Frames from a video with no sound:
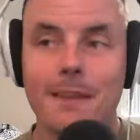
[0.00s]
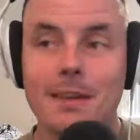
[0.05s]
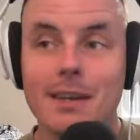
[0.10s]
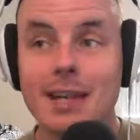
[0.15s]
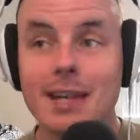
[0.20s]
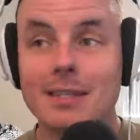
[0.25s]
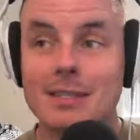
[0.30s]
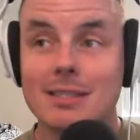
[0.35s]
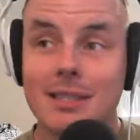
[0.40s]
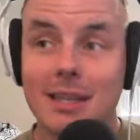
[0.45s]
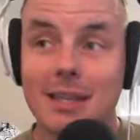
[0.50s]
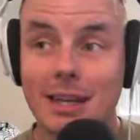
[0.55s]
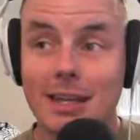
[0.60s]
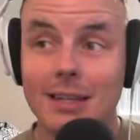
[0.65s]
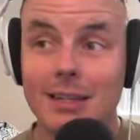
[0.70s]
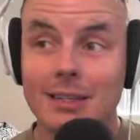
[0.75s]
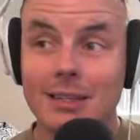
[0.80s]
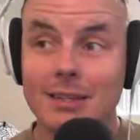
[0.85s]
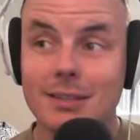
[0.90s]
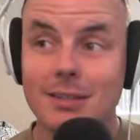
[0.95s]
the next
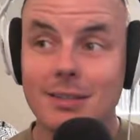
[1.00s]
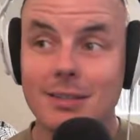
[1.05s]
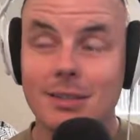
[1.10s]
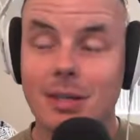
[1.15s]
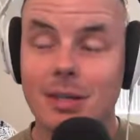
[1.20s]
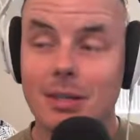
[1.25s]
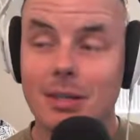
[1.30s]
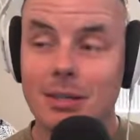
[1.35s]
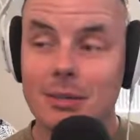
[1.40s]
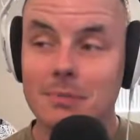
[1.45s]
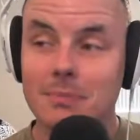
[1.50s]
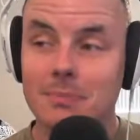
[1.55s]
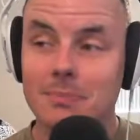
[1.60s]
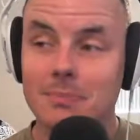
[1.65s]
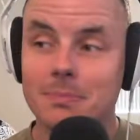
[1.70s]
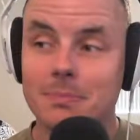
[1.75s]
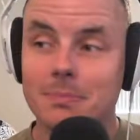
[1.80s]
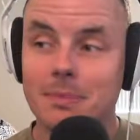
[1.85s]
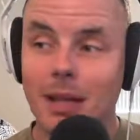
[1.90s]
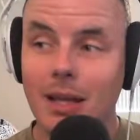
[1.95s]
day,
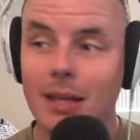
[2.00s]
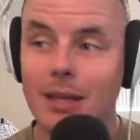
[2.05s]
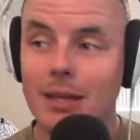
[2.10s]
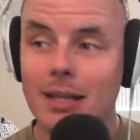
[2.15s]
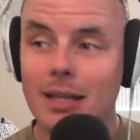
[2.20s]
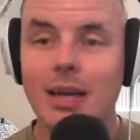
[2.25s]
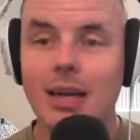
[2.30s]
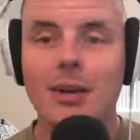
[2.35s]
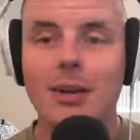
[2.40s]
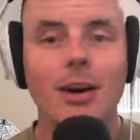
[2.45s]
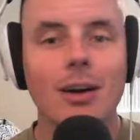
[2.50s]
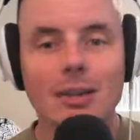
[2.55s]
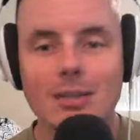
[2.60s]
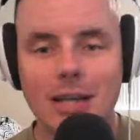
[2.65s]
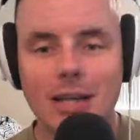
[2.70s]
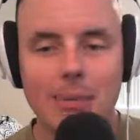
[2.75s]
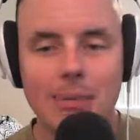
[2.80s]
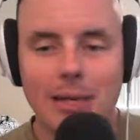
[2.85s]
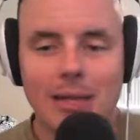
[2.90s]
and he had a hard time.